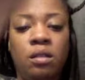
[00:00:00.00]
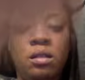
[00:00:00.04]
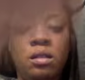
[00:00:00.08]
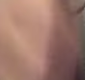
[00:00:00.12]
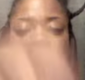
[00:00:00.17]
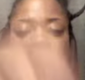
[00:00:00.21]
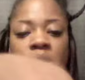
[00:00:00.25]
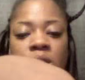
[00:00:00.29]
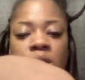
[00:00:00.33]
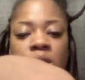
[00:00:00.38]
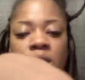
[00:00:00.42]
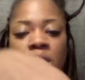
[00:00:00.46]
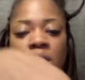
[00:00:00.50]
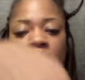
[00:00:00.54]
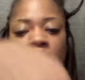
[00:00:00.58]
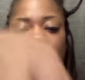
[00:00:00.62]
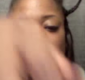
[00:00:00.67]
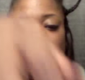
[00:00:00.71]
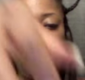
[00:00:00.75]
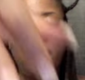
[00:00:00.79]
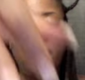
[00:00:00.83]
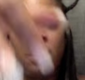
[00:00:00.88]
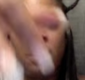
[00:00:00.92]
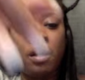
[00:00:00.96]
This is all
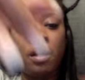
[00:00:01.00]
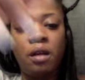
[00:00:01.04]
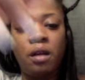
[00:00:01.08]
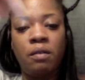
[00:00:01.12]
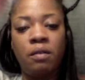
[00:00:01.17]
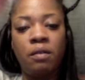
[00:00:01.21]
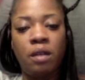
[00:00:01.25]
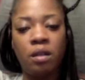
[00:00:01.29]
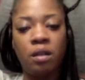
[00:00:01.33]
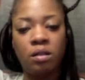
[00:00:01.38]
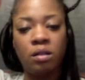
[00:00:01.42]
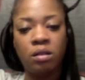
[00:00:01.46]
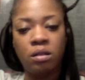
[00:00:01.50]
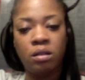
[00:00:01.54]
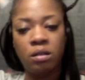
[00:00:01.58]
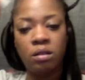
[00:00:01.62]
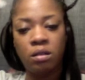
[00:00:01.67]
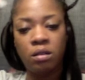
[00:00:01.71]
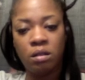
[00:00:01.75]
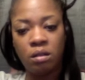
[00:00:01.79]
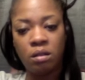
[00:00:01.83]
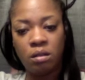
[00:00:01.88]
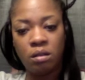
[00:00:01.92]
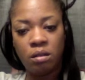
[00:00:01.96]
the hair I've lost